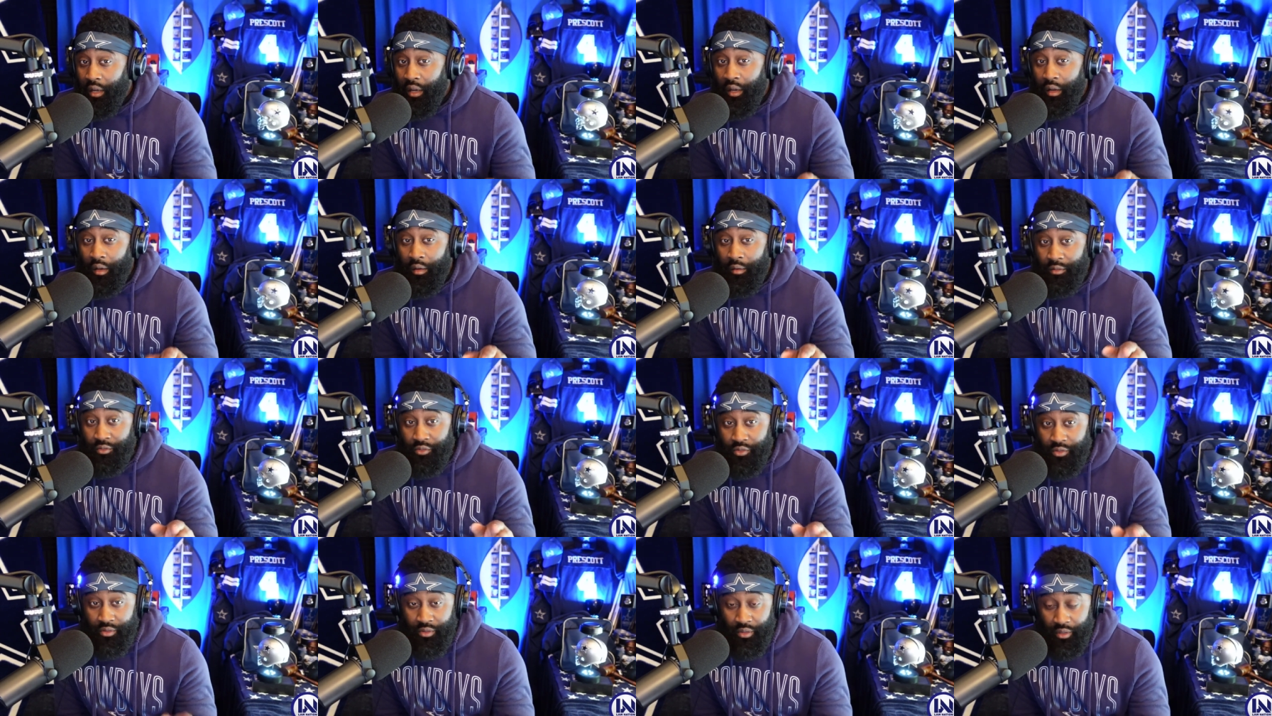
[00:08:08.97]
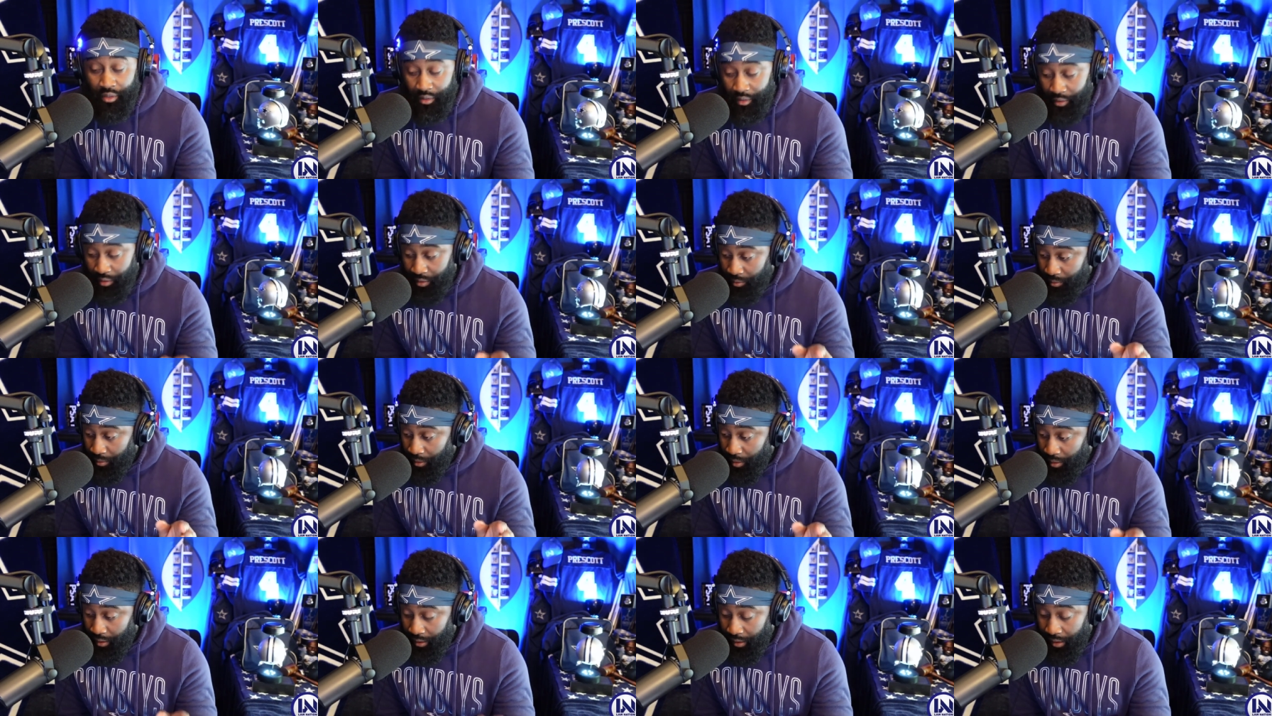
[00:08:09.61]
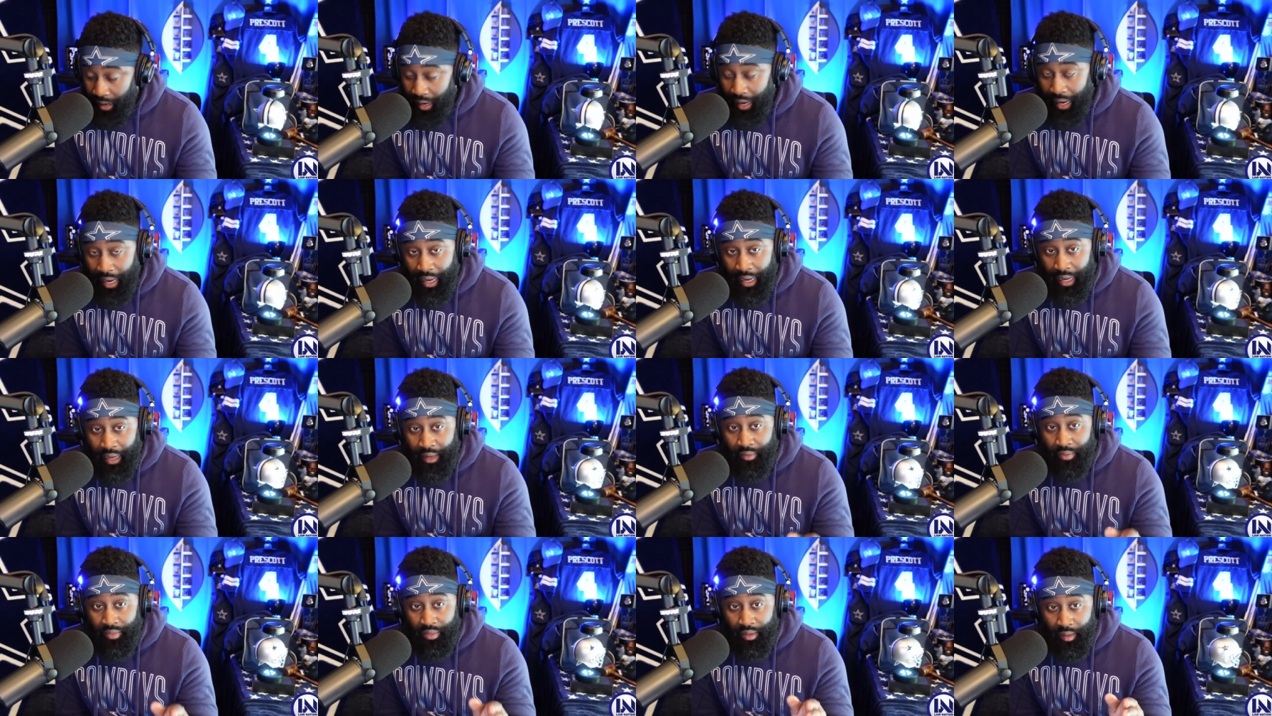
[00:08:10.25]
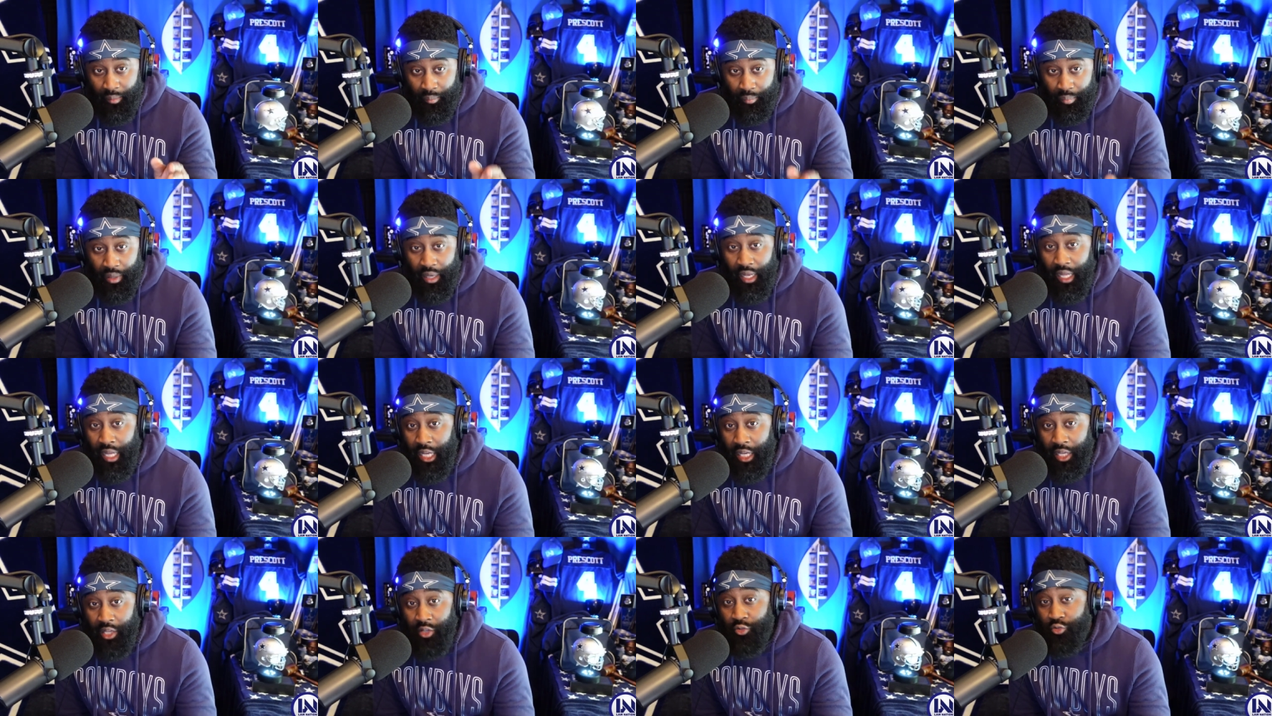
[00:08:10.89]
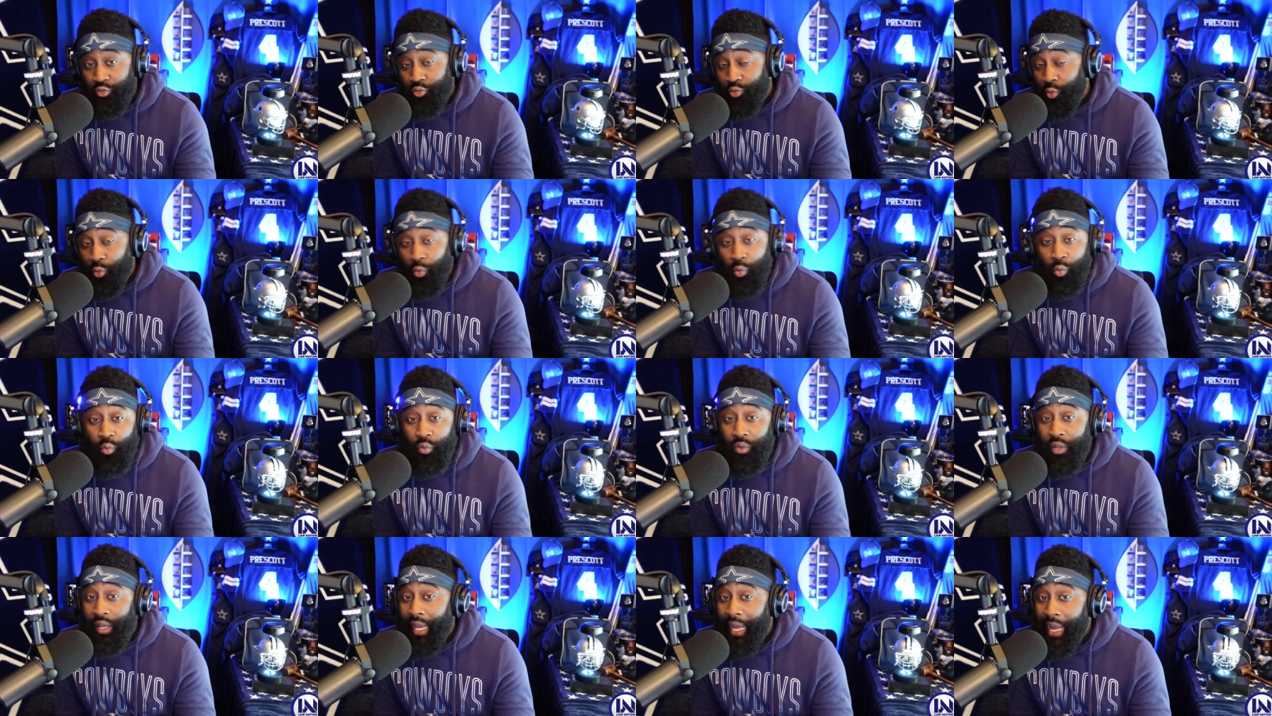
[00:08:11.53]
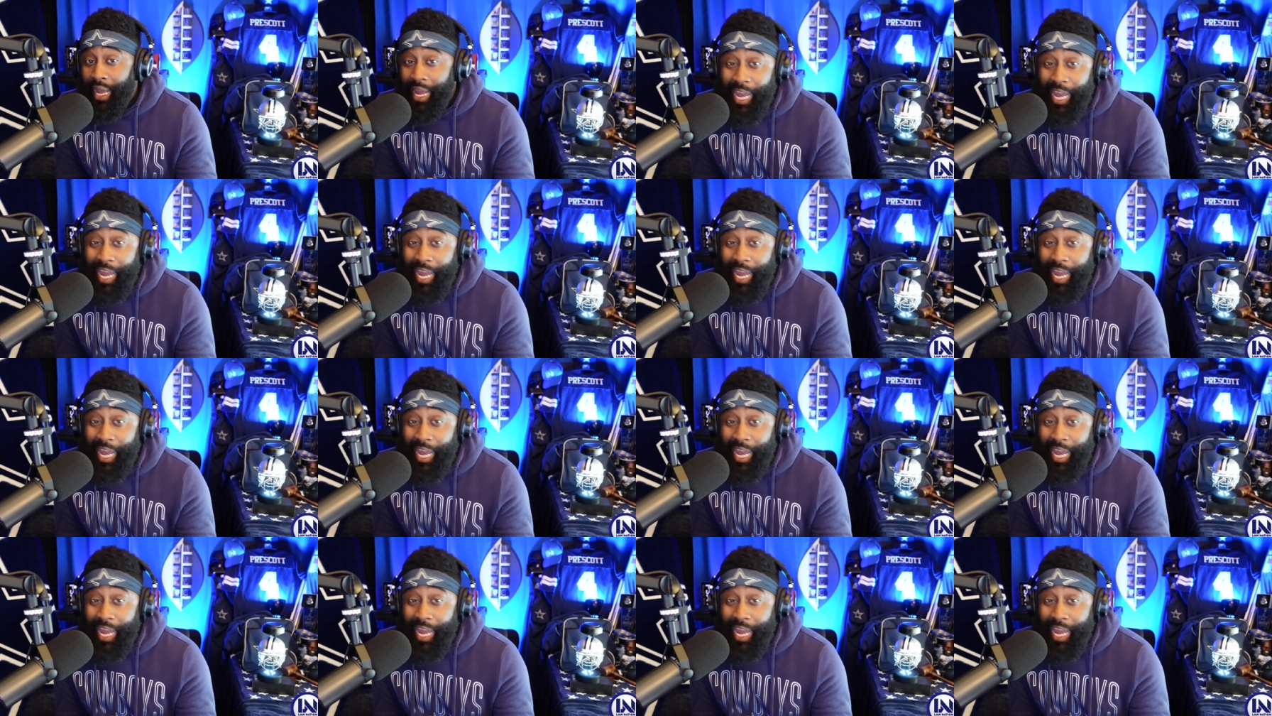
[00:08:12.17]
a, a, a guy that plays through the